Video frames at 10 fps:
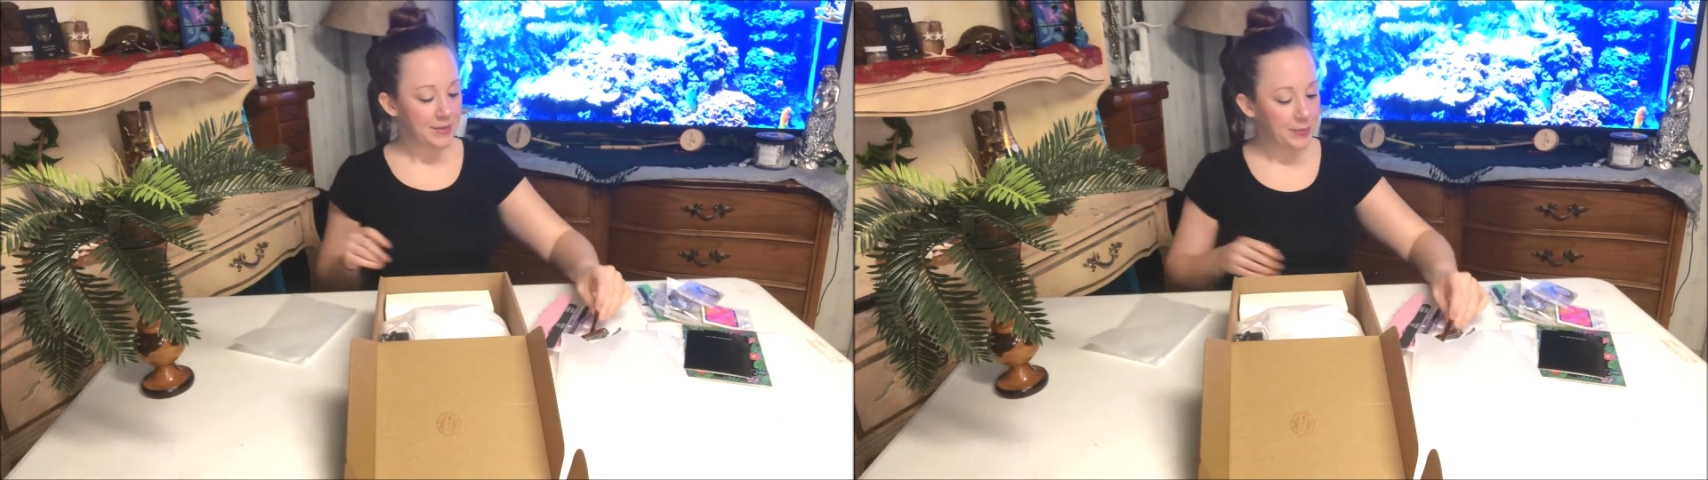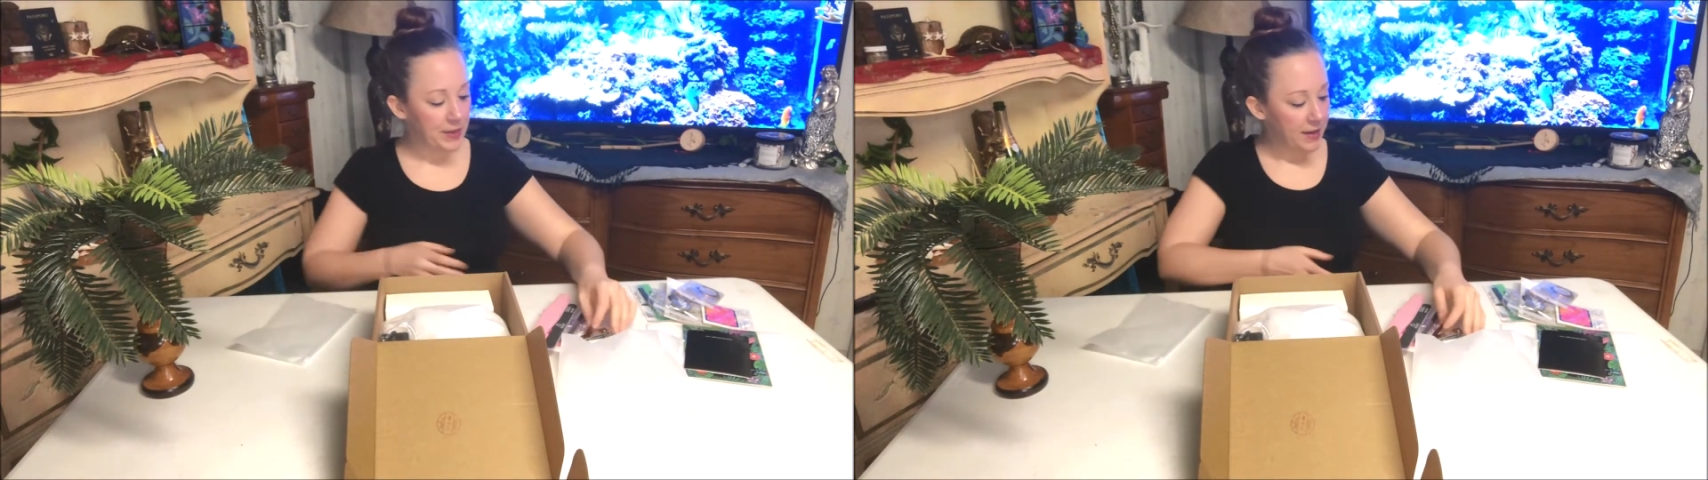
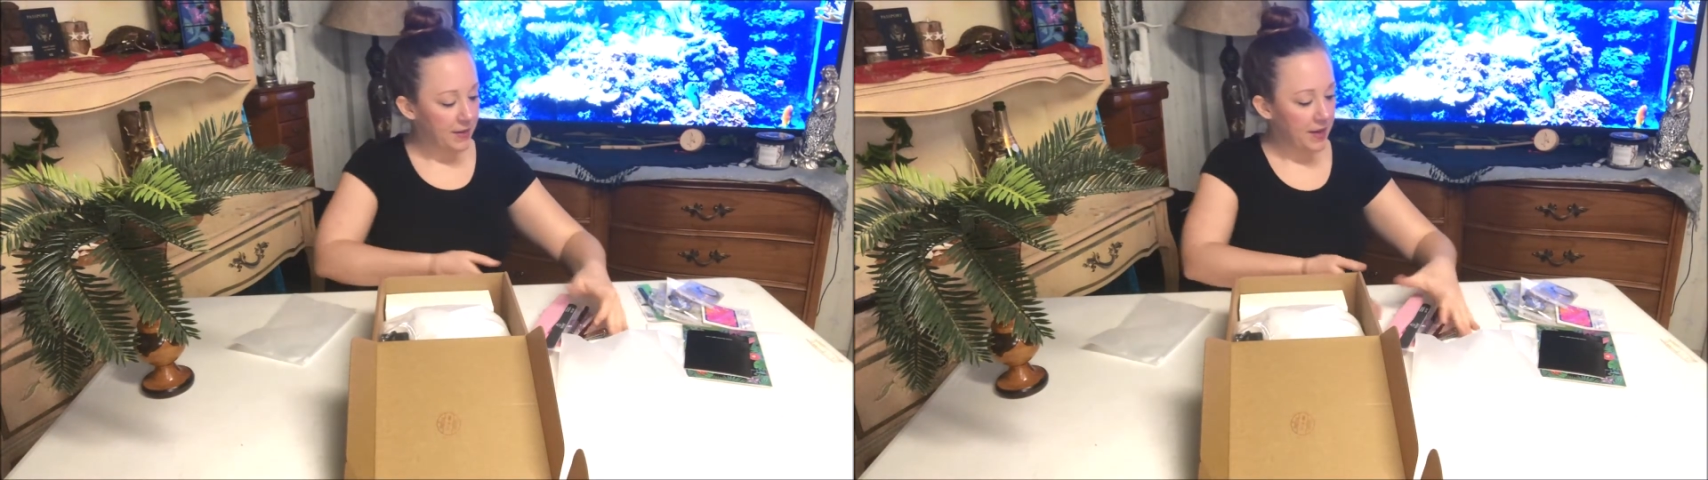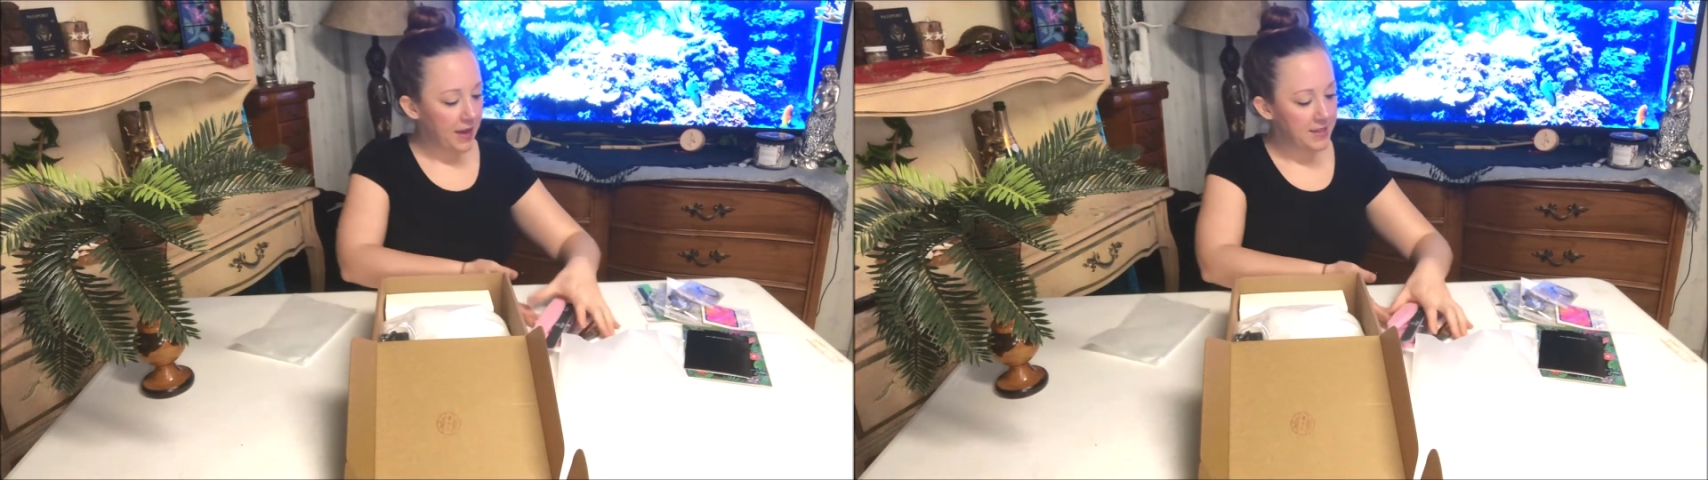But,
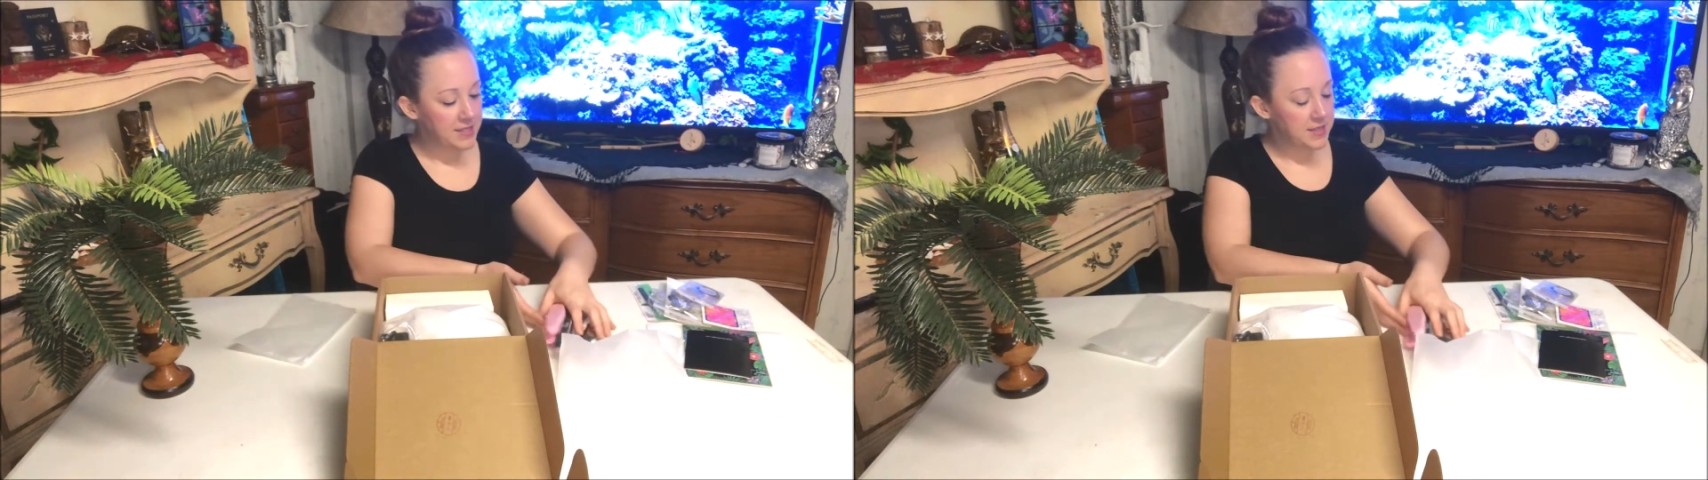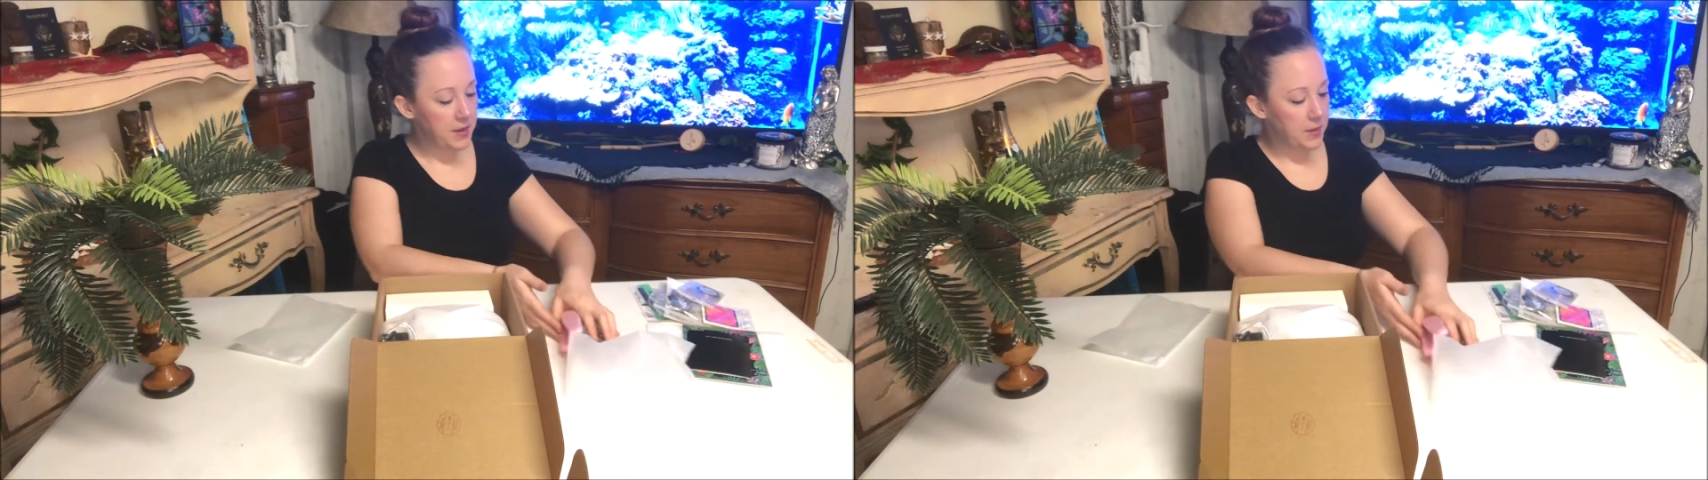okay, so